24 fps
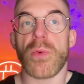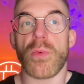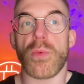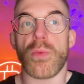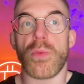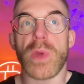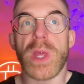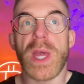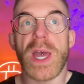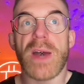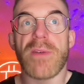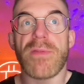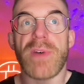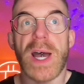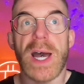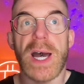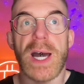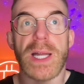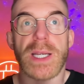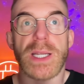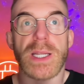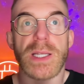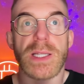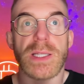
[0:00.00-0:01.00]
We have
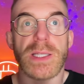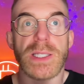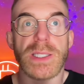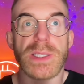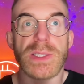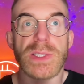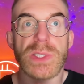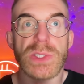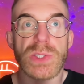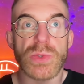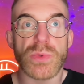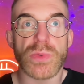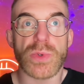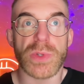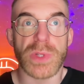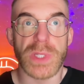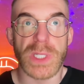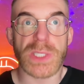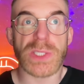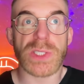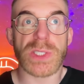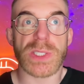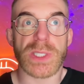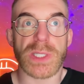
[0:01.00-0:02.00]
had this story,
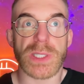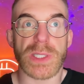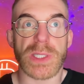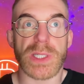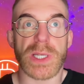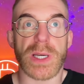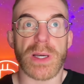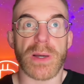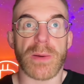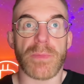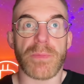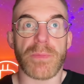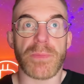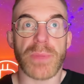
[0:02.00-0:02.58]
this uh,